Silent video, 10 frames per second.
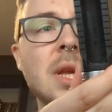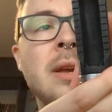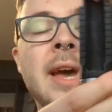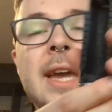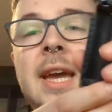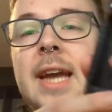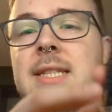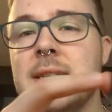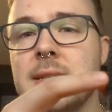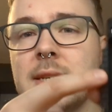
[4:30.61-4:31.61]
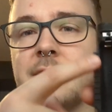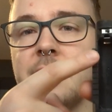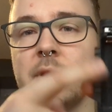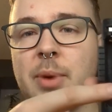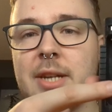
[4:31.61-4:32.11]
a
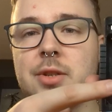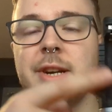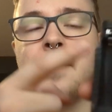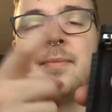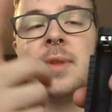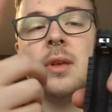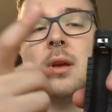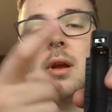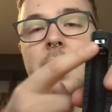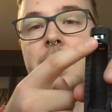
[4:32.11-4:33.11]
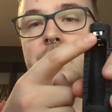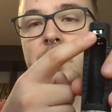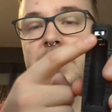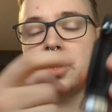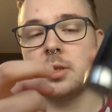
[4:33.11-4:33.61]
18650 battery, a kill
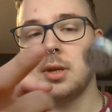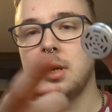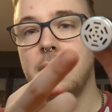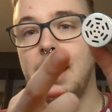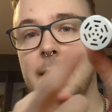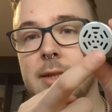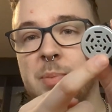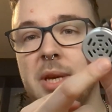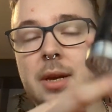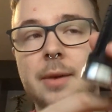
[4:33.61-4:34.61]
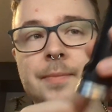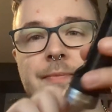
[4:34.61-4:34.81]
switch, and the speaker,